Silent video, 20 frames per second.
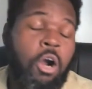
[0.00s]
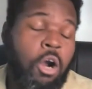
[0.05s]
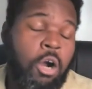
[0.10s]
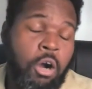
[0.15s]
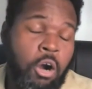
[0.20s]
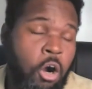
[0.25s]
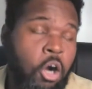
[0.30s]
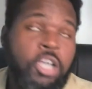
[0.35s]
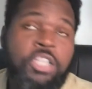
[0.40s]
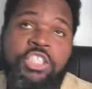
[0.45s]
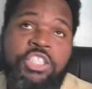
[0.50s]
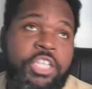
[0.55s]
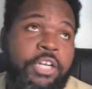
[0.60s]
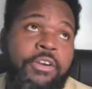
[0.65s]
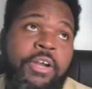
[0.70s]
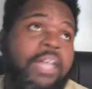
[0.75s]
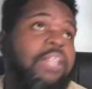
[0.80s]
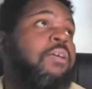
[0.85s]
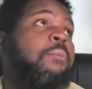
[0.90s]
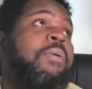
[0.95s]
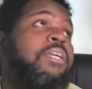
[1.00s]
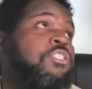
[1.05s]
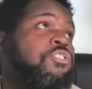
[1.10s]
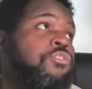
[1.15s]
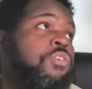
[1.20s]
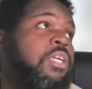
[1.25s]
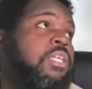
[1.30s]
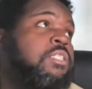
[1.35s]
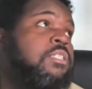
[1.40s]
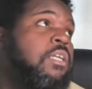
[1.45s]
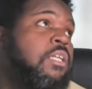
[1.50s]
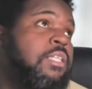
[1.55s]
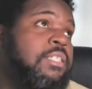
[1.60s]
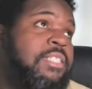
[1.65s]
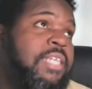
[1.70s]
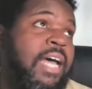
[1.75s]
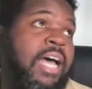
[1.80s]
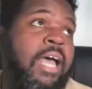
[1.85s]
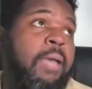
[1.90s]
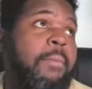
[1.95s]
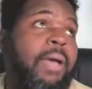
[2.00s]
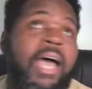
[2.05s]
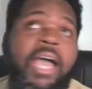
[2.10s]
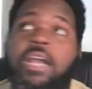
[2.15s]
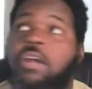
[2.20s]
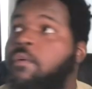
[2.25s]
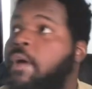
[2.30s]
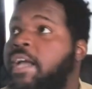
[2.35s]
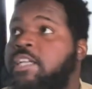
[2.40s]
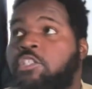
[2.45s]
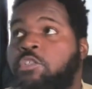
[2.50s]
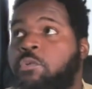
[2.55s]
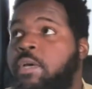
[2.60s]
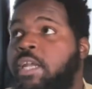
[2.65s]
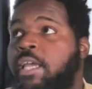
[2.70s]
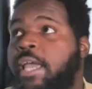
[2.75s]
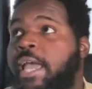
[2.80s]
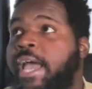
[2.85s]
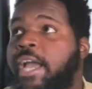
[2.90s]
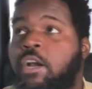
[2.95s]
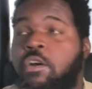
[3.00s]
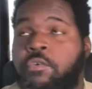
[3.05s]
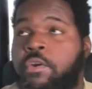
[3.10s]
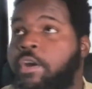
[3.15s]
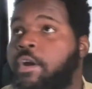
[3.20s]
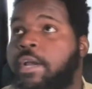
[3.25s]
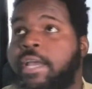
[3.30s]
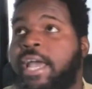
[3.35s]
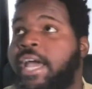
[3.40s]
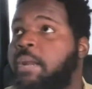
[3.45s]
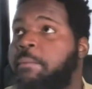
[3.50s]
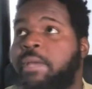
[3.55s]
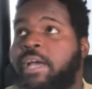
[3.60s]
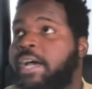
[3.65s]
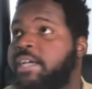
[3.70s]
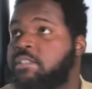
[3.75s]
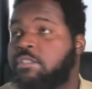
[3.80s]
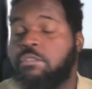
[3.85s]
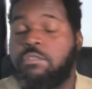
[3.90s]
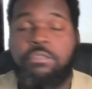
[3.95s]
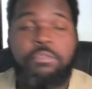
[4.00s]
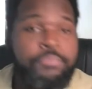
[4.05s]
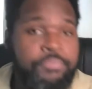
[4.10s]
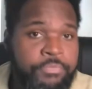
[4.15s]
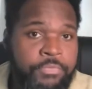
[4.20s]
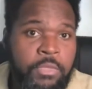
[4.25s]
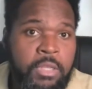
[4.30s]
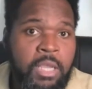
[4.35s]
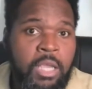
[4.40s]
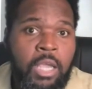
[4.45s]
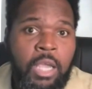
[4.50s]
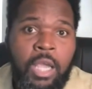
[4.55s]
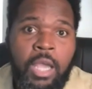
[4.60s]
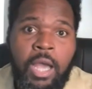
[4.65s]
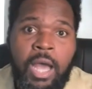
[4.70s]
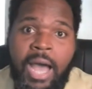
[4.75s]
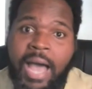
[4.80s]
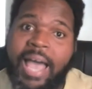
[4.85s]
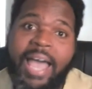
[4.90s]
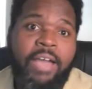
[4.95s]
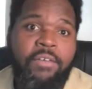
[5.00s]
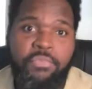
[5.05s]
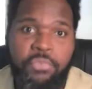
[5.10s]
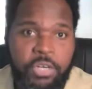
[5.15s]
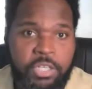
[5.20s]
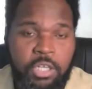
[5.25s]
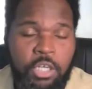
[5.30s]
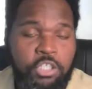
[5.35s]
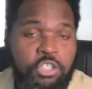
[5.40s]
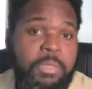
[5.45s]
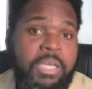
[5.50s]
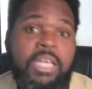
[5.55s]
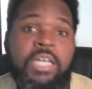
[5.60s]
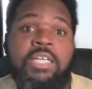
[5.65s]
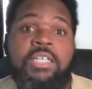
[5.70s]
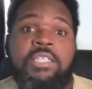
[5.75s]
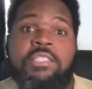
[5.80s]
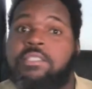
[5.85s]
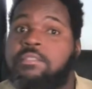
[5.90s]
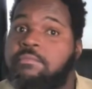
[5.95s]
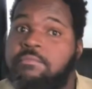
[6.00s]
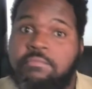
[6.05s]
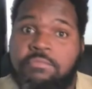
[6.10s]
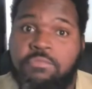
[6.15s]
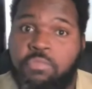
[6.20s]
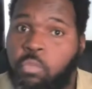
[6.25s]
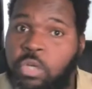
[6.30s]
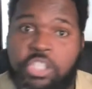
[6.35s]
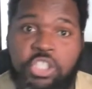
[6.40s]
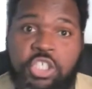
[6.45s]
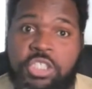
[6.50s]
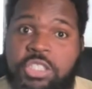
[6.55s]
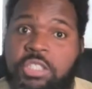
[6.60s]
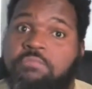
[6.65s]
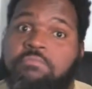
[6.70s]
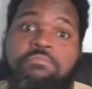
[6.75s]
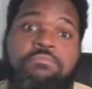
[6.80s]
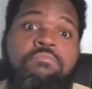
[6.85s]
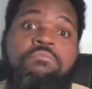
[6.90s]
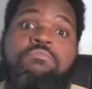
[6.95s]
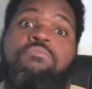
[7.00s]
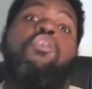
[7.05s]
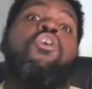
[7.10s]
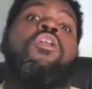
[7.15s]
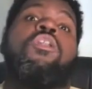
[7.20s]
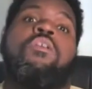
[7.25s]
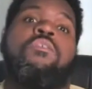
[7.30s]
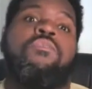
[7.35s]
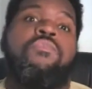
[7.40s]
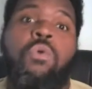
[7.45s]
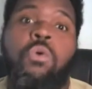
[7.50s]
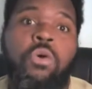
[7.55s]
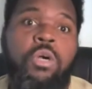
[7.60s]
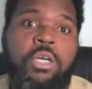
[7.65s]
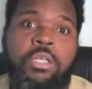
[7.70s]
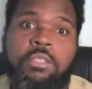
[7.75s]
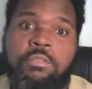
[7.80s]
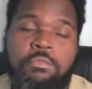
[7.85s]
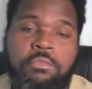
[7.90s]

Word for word: Orange Center Elementary till the time I graduated at Career Academy High School. I had free lunch because we just couldn't afford